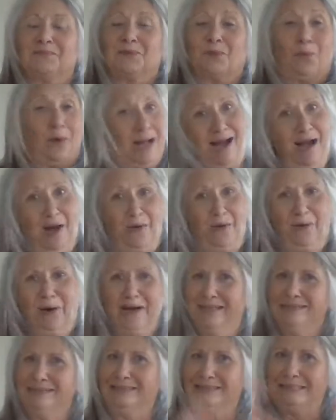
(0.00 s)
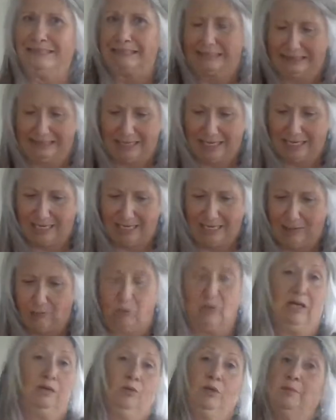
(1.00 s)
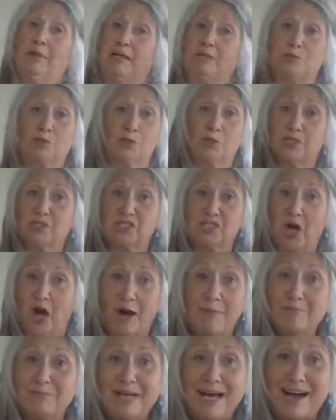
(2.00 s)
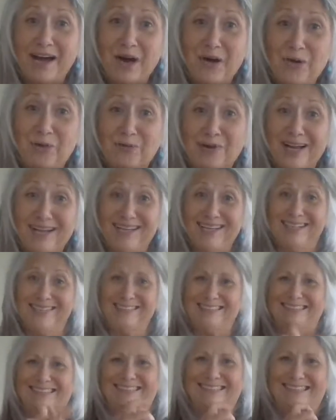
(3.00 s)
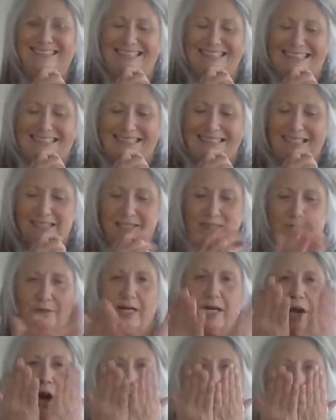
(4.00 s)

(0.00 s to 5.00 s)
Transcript: Wow. Well, we might as well stop now, right? All right.